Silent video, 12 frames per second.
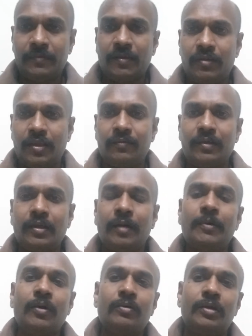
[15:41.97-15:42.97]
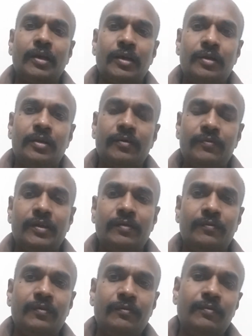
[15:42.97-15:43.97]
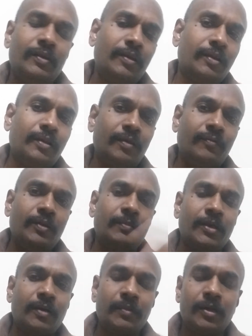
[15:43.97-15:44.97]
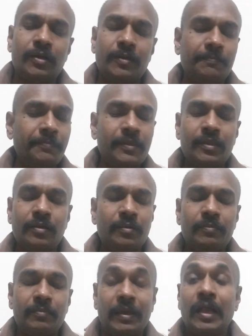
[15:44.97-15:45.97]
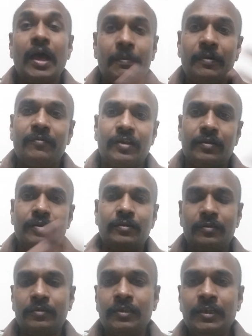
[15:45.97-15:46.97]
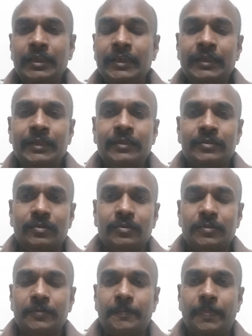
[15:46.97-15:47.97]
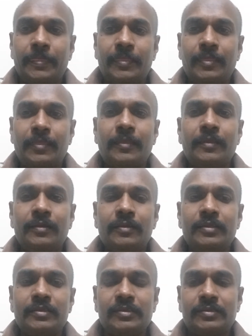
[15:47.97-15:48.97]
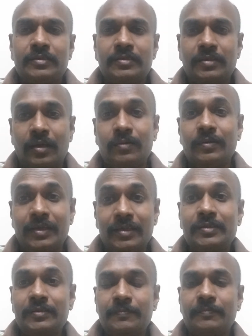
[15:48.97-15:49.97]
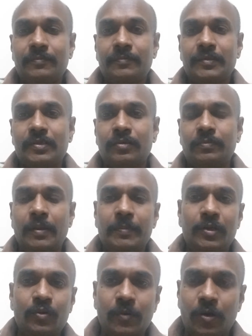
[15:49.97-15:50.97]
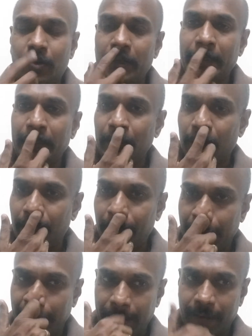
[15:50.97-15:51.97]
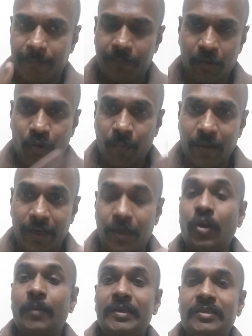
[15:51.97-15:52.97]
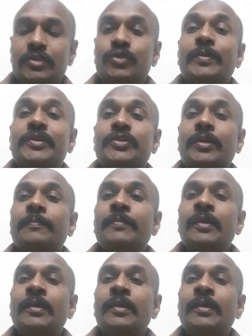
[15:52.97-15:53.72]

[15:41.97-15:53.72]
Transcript: everything will come out, and we will become a mega power. So this is how it is. So maybe tomorrow I can talk about the global economic situation,